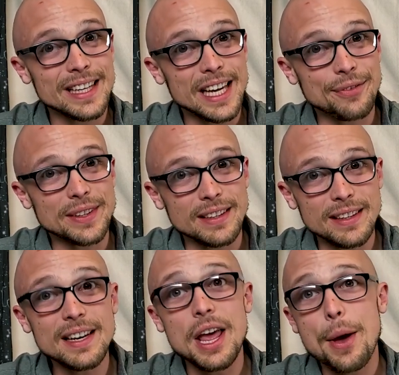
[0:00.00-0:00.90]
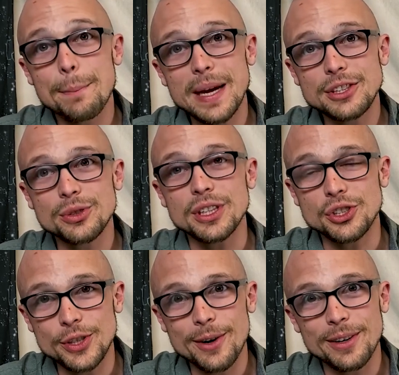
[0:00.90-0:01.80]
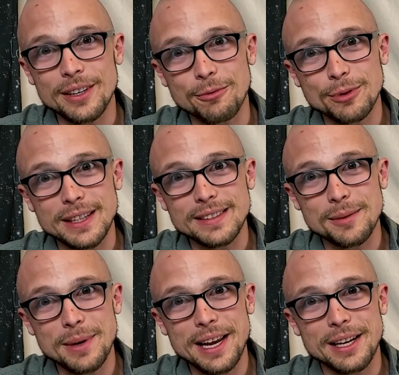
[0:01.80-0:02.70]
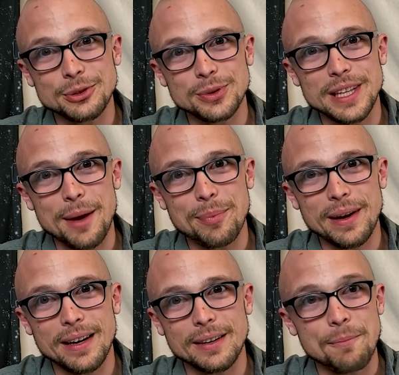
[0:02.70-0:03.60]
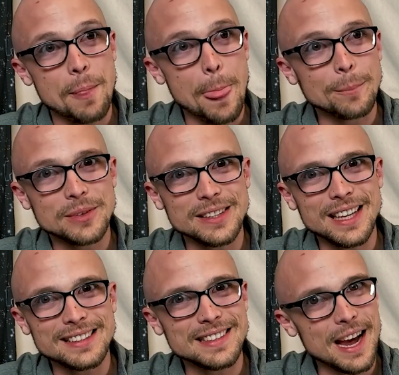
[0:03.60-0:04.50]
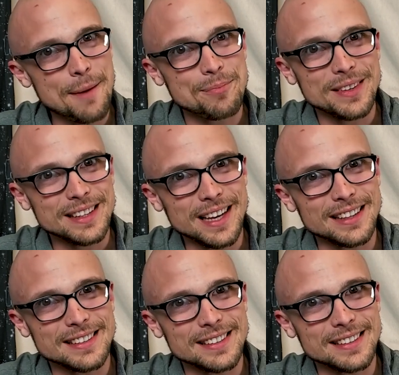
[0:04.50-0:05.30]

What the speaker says: If you didn't, make sure you share it and inflict somebody else with that pain. Till next time, Casey's